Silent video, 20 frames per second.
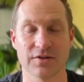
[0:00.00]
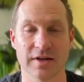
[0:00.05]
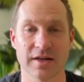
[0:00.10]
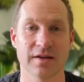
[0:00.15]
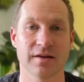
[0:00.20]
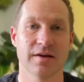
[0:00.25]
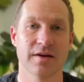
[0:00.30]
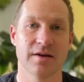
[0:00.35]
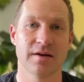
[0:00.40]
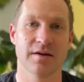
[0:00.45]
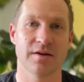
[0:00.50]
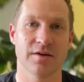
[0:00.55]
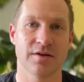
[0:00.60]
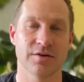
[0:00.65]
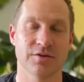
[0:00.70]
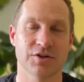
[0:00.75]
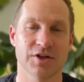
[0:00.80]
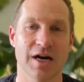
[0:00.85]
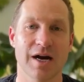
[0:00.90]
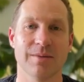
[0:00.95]
Like, your
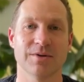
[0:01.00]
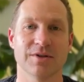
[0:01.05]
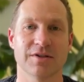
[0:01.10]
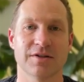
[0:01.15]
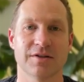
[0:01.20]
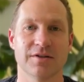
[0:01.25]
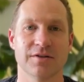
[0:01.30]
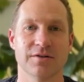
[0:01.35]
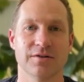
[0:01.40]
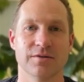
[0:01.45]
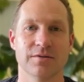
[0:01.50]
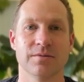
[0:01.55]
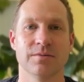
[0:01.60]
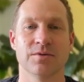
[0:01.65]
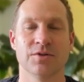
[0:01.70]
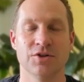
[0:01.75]
job is to